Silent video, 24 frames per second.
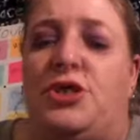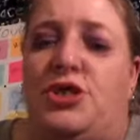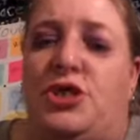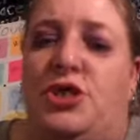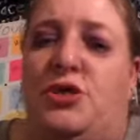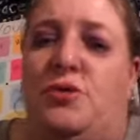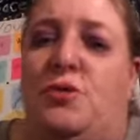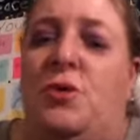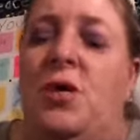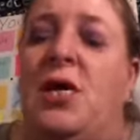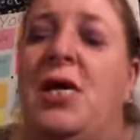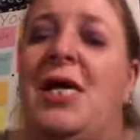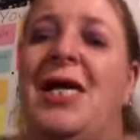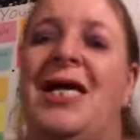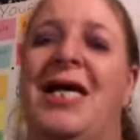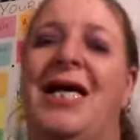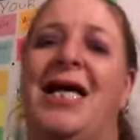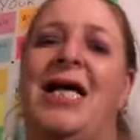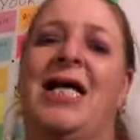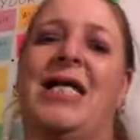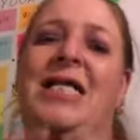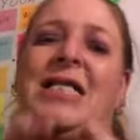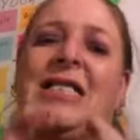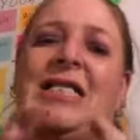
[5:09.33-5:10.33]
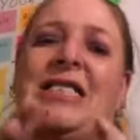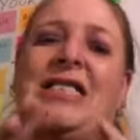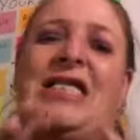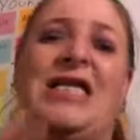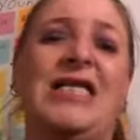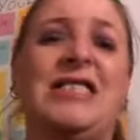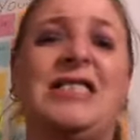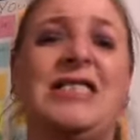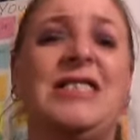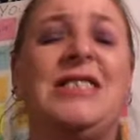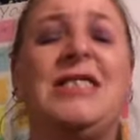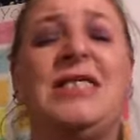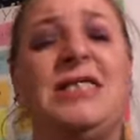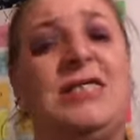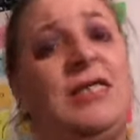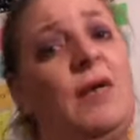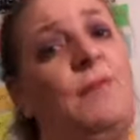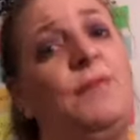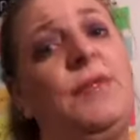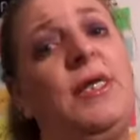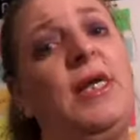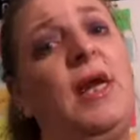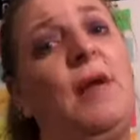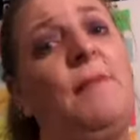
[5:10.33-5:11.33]
do. This isn't
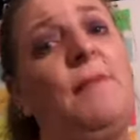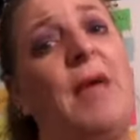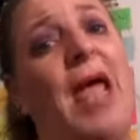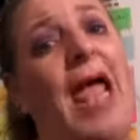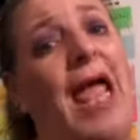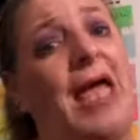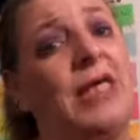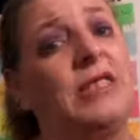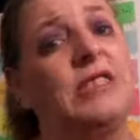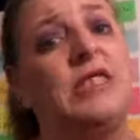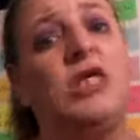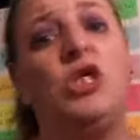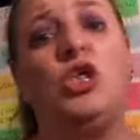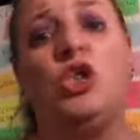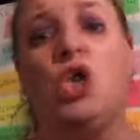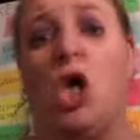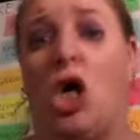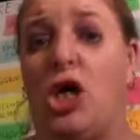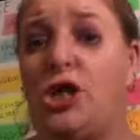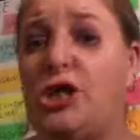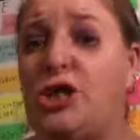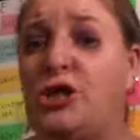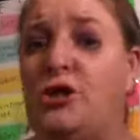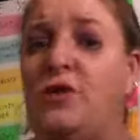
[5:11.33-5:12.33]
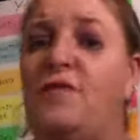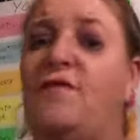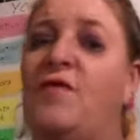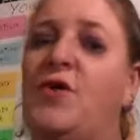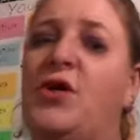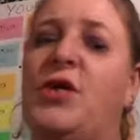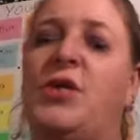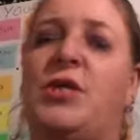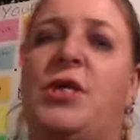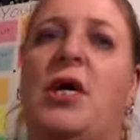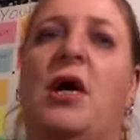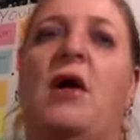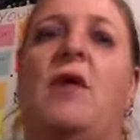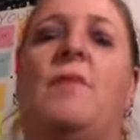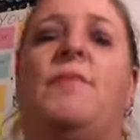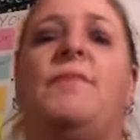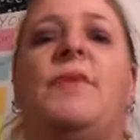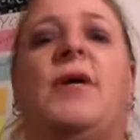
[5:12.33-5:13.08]
something I'm asking y'all to do for yourself,